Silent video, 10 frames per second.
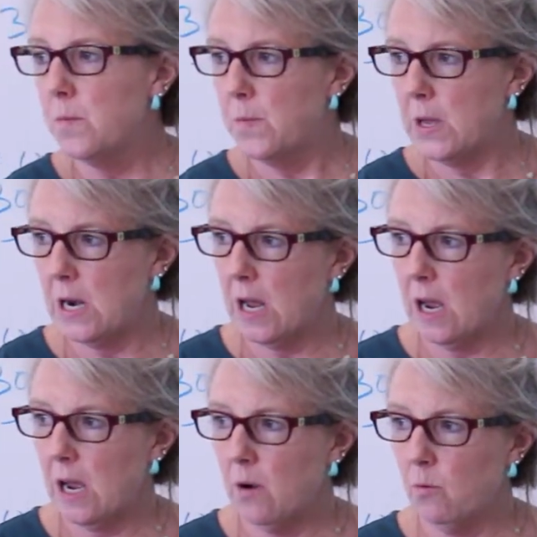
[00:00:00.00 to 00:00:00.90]
but
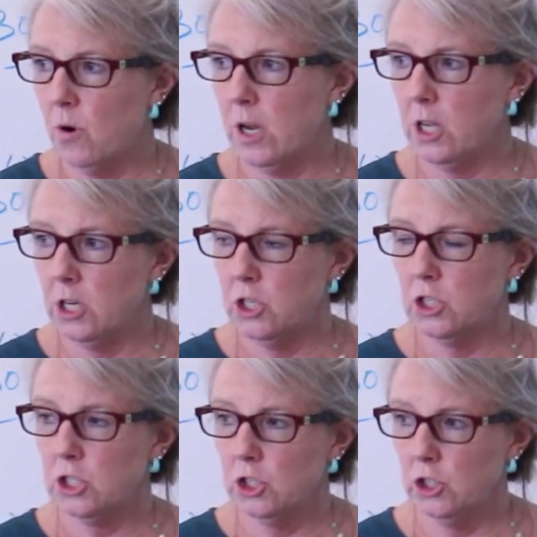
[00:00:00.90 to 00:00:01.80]
I want you to
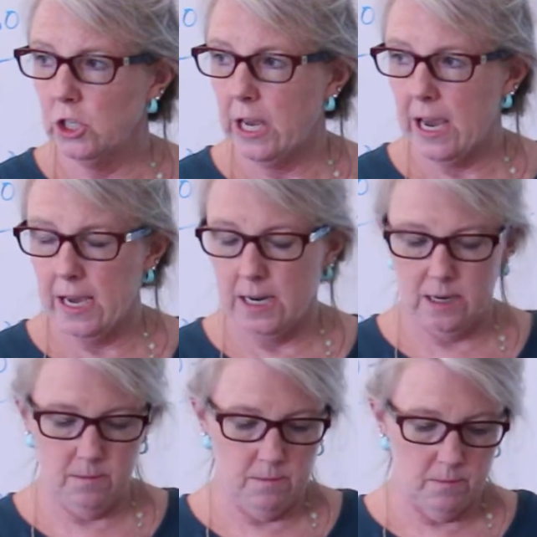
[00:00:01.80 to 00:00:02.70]
just look at
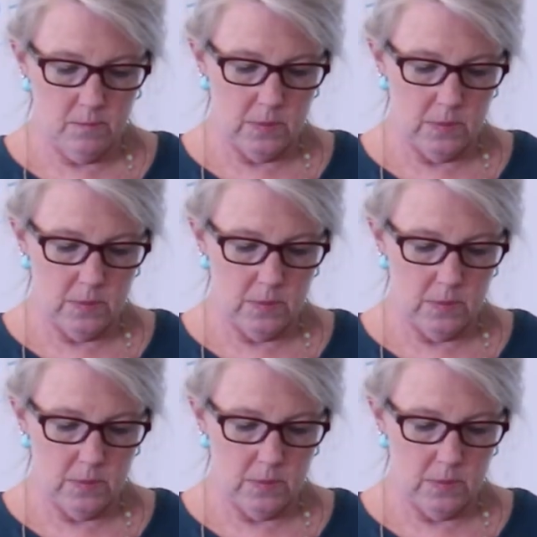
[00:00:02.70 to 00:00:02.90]
them.